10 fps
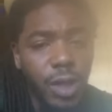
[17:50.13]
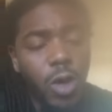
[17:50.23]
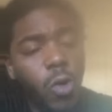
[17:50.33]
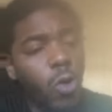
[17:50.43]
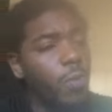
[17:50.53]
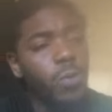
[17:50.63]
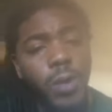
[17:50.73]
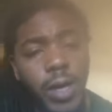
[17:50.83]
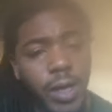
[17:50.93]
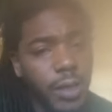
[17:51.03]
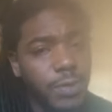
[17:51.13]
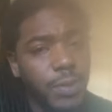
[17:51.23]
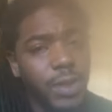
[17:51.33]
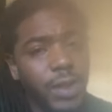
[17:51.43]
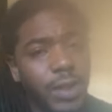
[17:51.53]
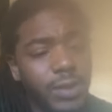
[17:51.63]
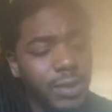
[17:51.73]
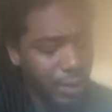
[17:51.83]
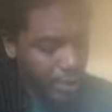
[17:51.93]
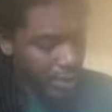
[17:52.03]
in horrible ways
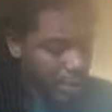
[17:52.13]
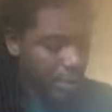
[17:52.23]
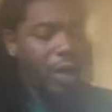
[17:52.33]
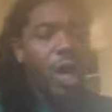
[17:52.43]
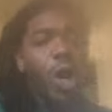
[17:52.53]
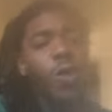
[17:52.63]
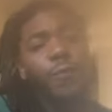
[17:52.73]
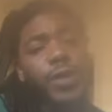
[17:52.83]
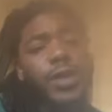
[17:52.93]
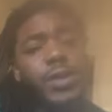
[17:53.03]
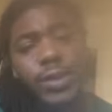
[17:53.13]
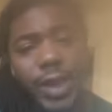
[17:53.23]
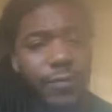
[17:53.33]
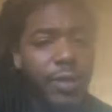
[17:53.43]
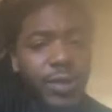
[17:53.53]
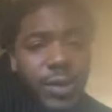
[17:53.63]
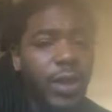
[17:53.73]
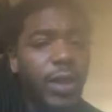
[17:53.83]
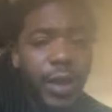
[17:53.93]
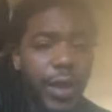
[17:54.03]
because the earth is given
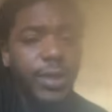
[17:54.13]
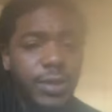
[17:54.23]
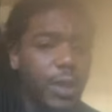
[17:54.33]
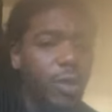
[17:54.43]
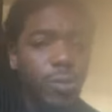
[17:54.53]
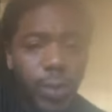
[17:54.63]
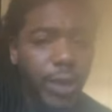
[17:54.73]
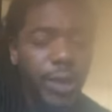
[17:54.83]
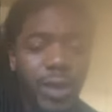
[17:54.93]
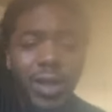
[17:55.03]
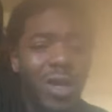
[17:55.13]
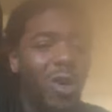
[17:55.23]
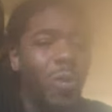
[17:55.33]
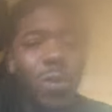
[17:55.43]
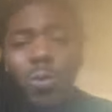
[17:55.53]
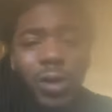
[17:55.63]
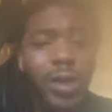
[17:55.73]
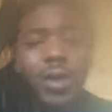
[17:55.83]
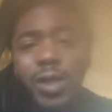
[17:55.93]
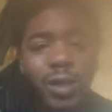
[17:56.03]
into the hands of the wicked, and they don't want
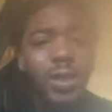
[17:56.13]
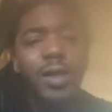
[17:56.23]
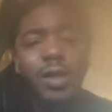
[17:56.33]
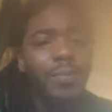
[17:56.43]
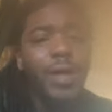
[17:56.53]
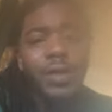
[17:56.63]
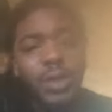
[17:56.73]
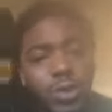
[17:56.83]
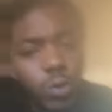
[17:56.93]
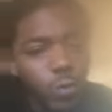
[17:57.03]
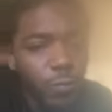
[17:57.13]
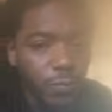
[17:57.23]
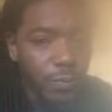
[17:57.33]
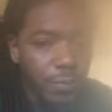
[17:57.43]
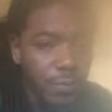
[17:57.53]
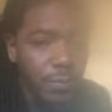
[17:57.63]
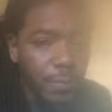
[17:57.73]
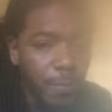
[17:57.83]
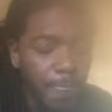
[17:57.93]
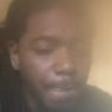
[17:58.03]
to hear nothing about the truth.
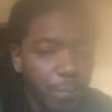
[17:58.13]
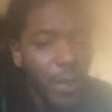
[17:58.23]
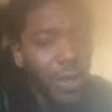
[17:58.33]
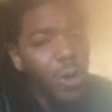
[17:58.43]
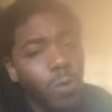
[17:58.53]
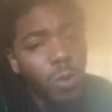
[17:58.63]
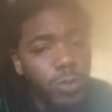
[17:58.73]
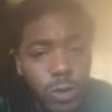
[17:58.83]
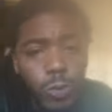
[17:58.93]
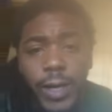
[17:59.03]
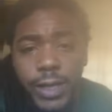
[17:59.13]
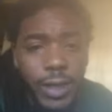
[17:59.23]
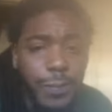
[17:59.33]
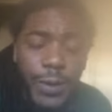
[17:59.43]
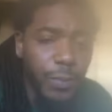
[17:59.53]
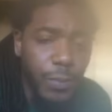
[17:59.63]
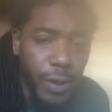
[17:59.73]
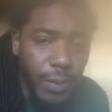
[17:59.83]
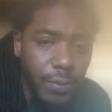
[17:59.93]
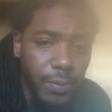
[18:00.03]
They don't want you waking people
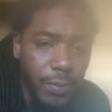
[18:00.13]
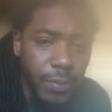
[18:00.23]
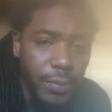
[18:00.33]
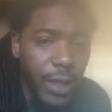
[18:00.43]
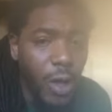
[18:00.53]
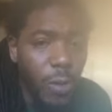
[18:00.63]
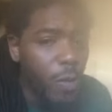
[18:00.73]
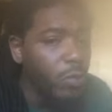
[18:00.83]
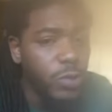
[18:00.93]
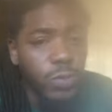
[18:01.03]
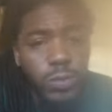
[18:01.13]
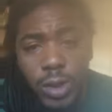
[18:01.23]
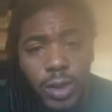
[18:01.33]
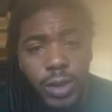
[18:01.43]
up. They don't want you